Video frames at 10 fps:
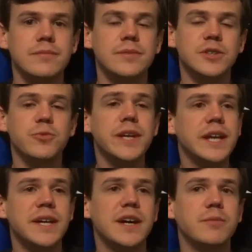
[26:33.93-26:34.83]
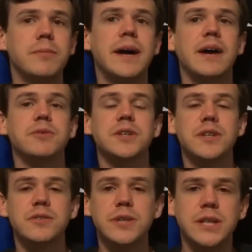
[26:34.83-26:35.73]
this weekend I'll be back with
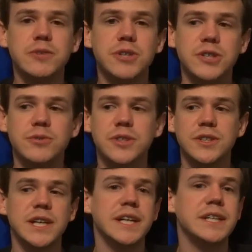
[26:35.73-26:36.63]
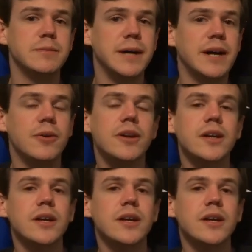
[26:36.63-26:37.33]
another weekly ritual to tell you about